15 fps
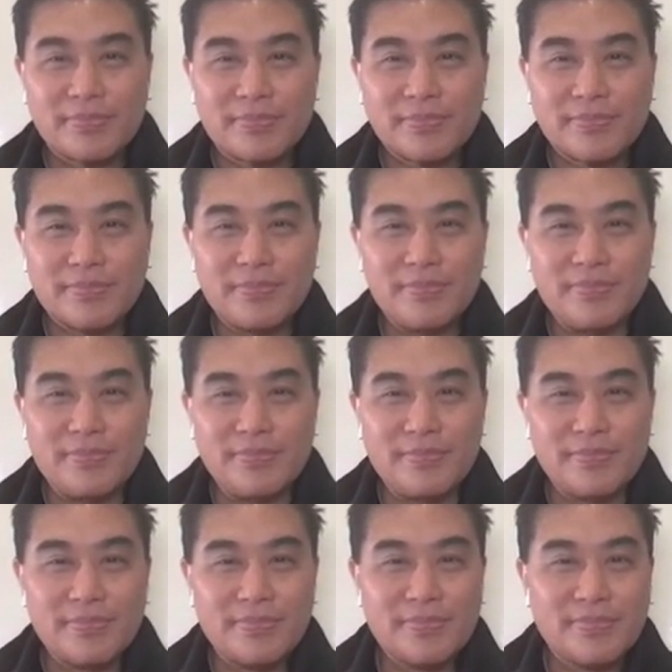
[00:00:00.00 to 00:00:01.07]

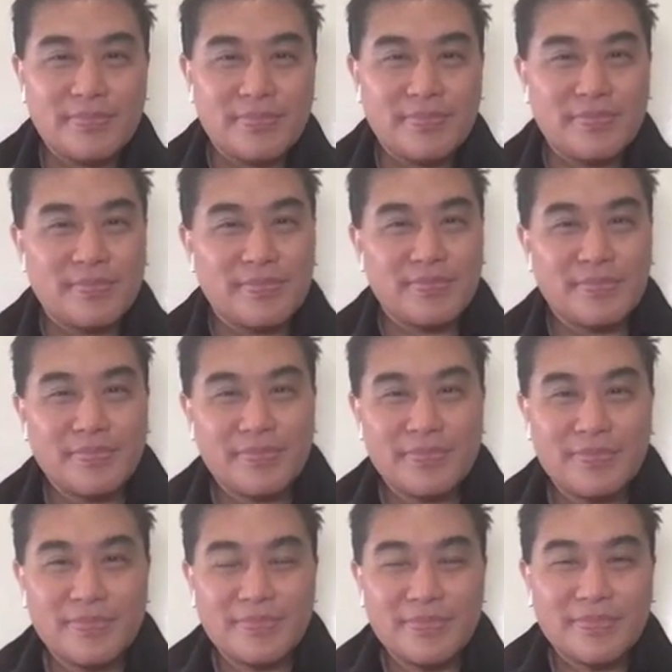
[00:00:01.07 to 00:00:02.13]

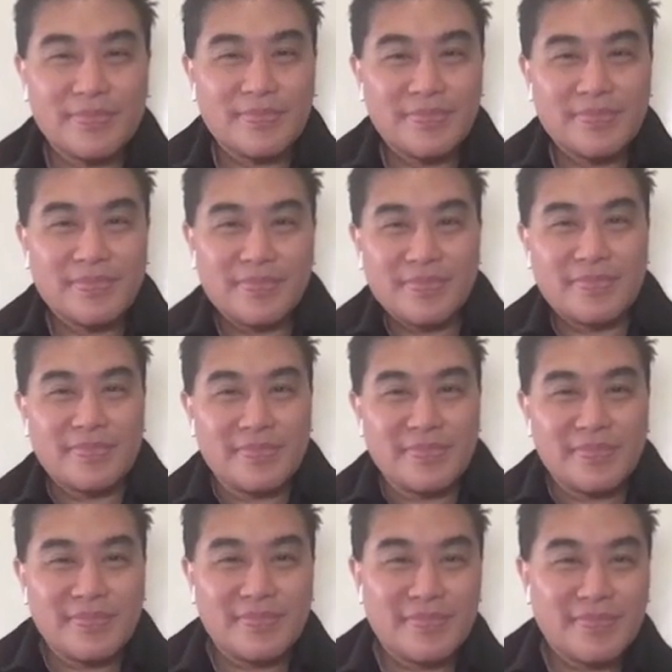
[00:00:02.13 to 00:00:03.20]

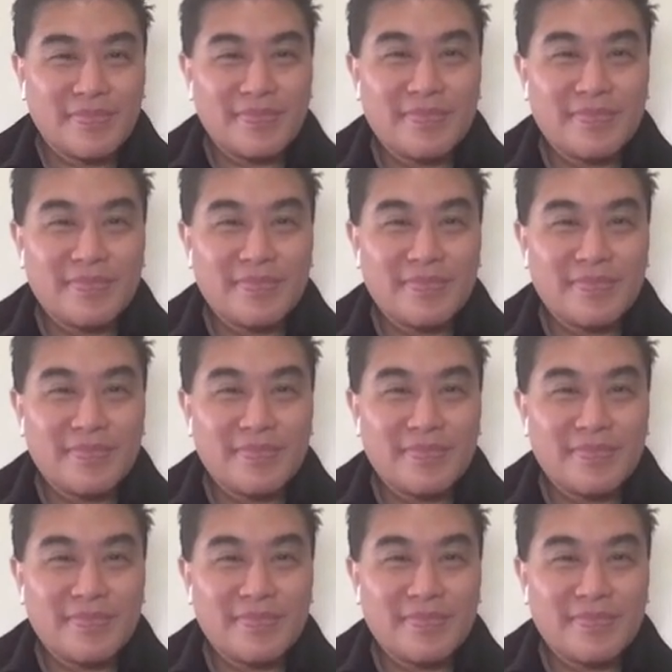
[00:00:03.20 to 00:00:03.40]
(not speaking)